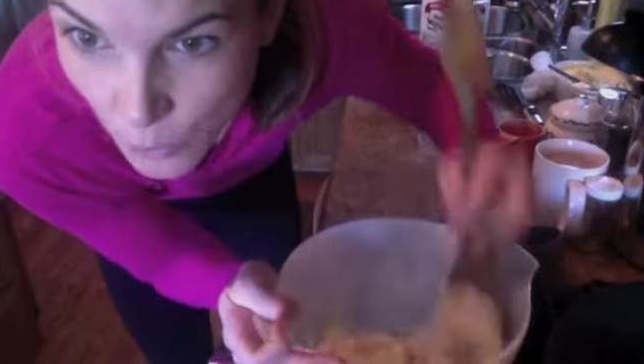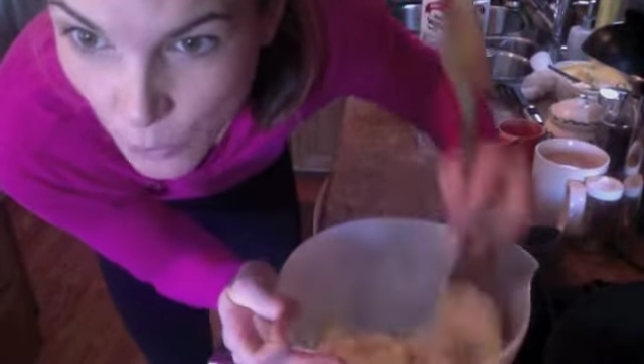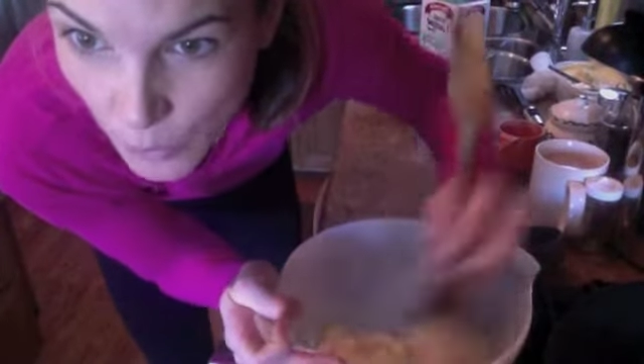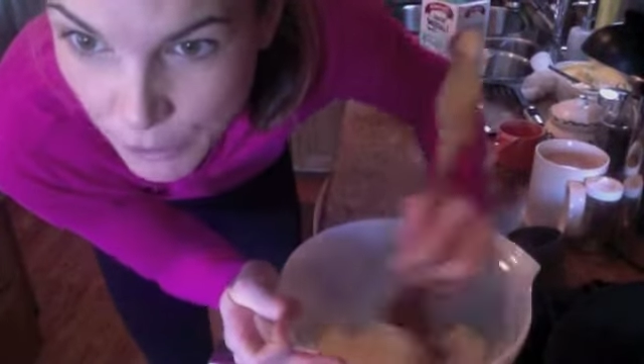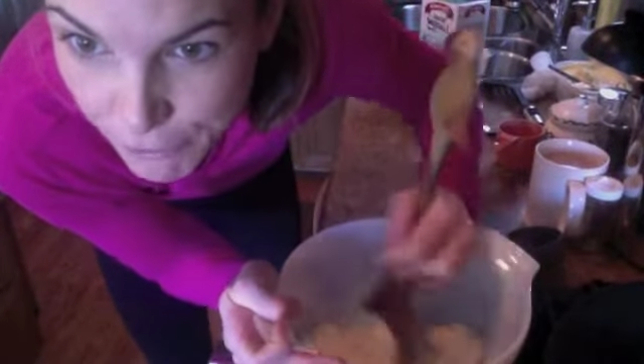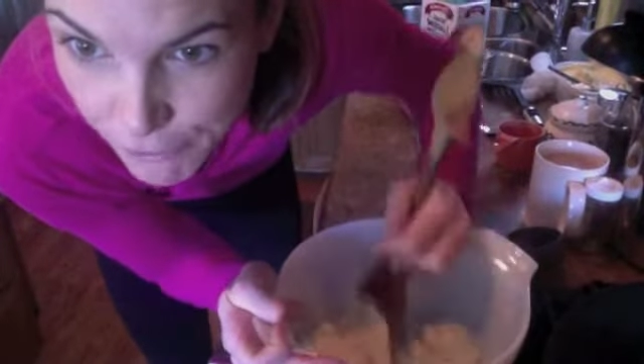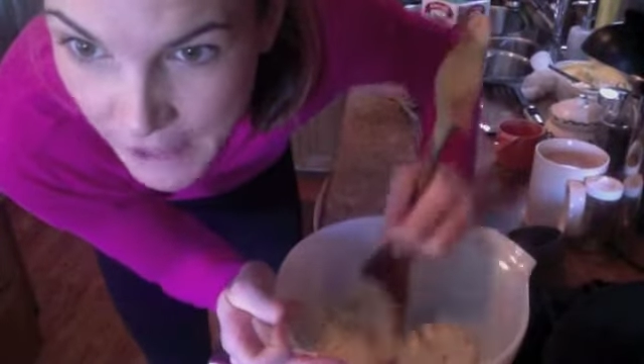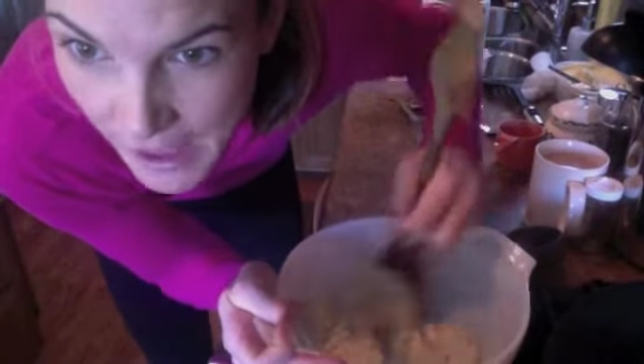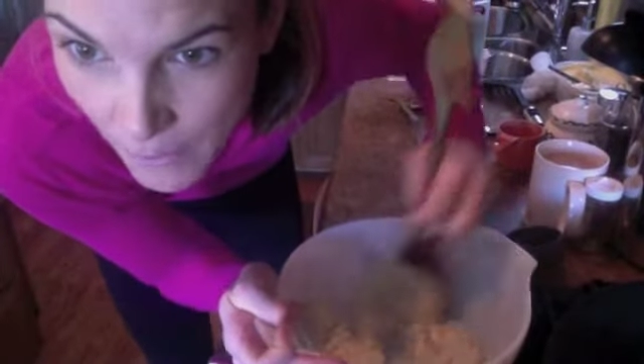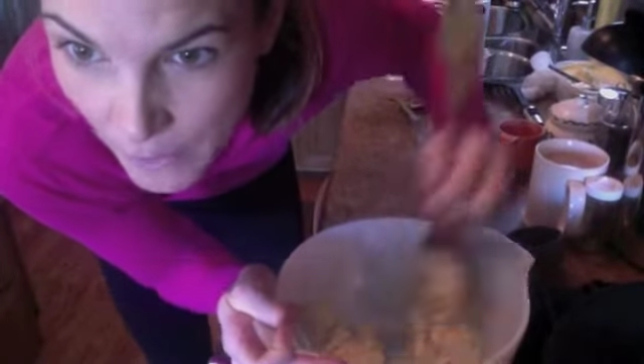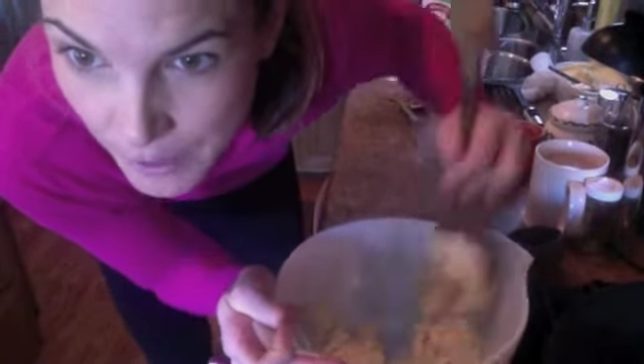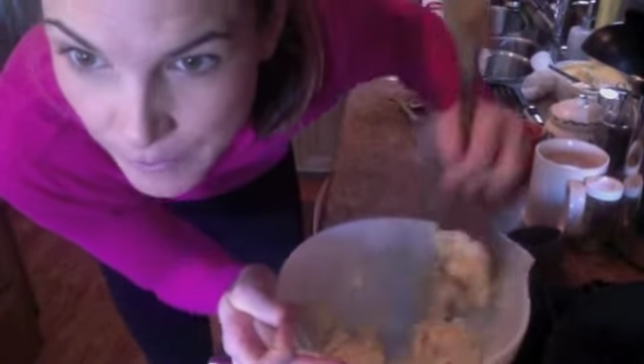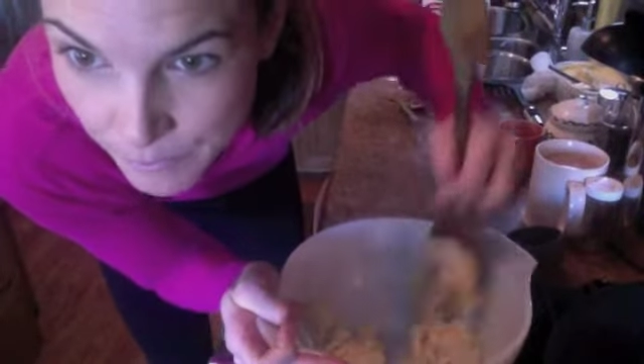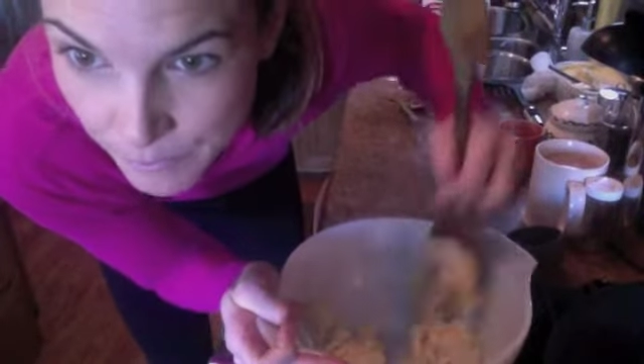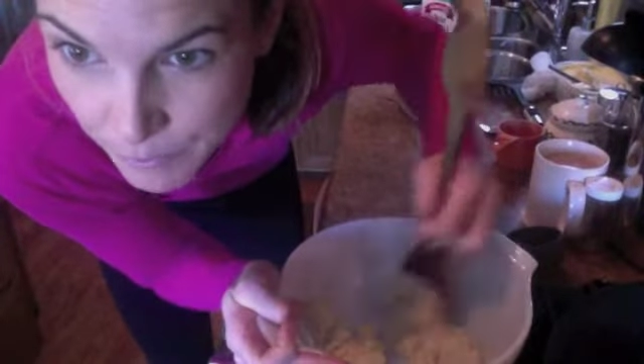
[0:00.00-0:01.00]
with
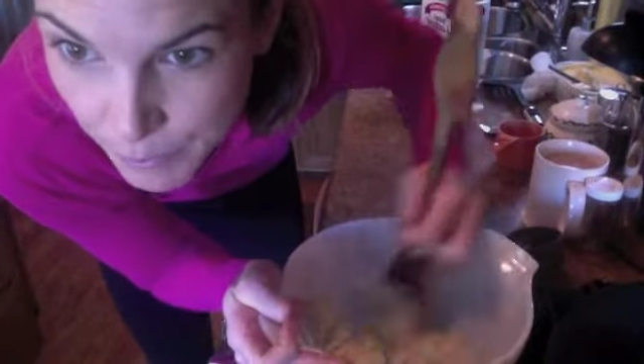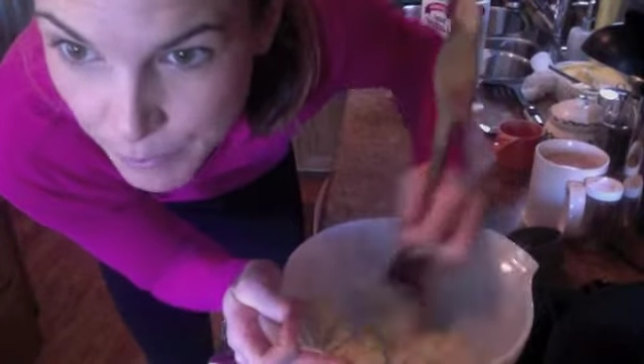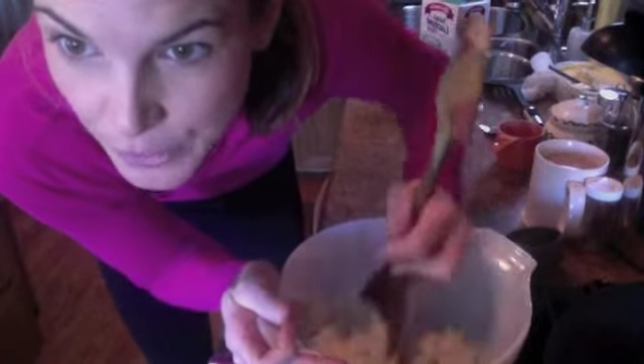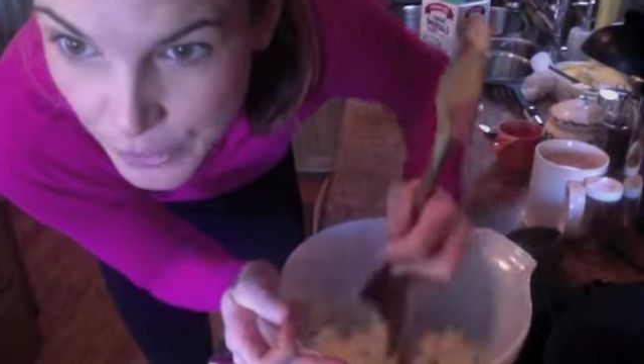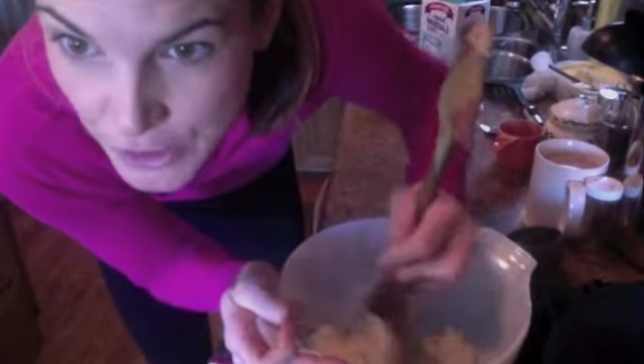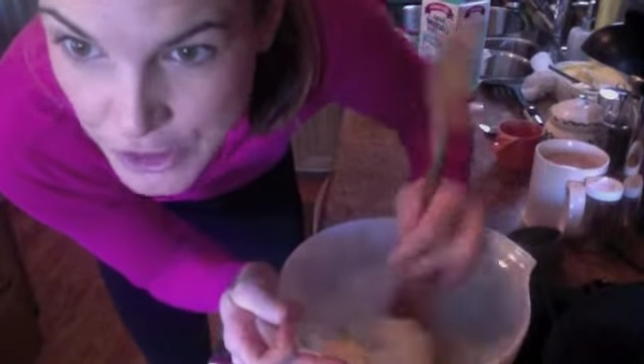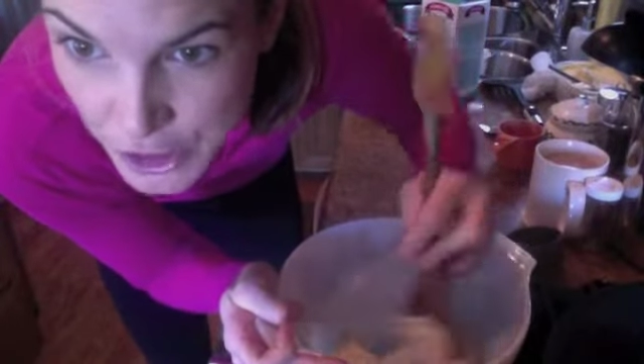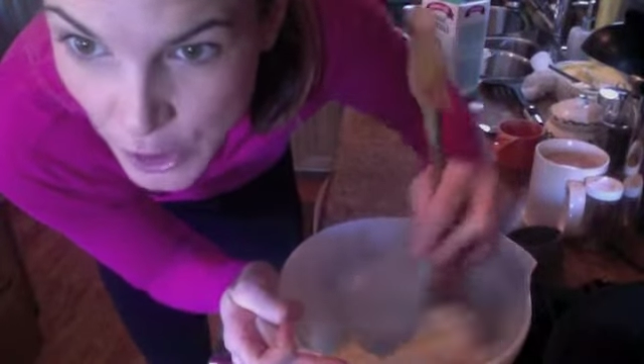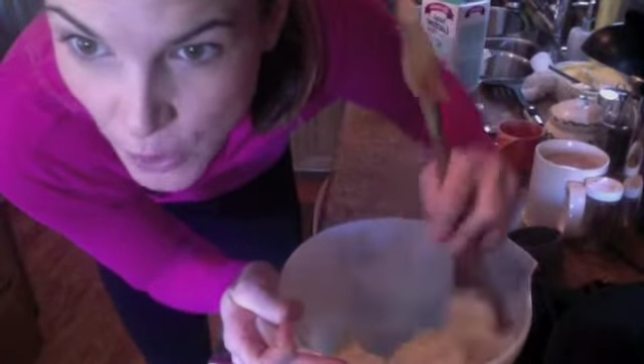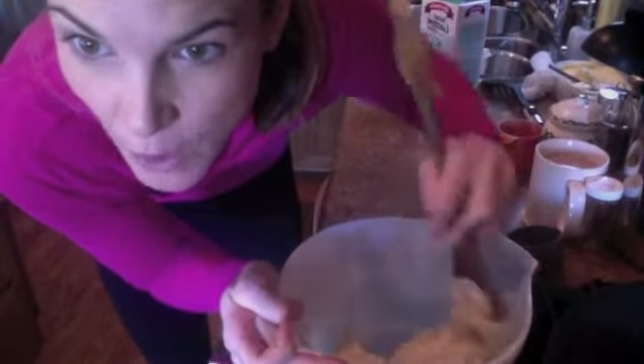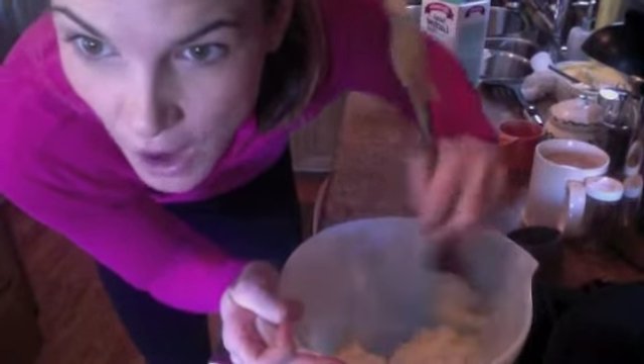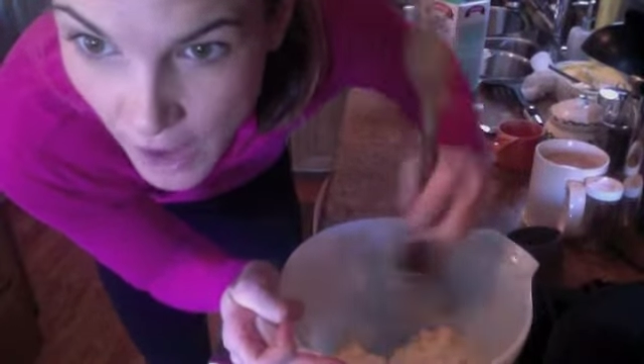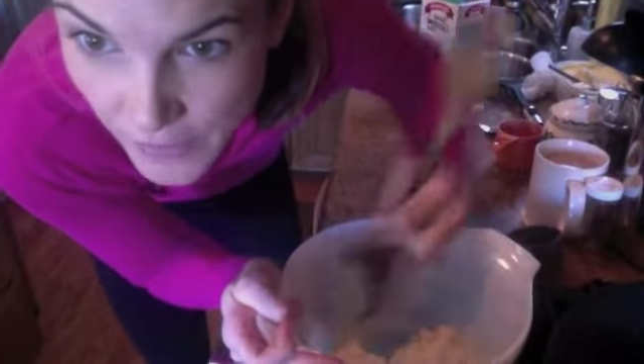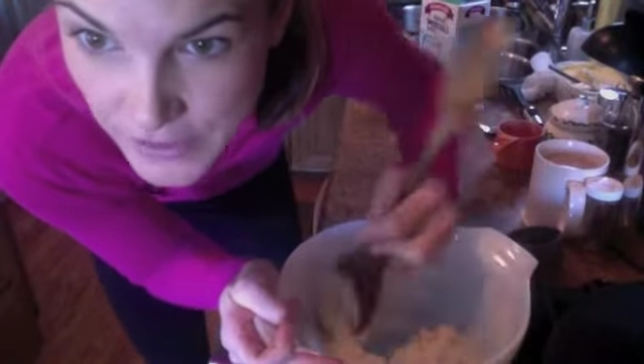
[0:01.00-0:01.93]
flour. Put the dough on the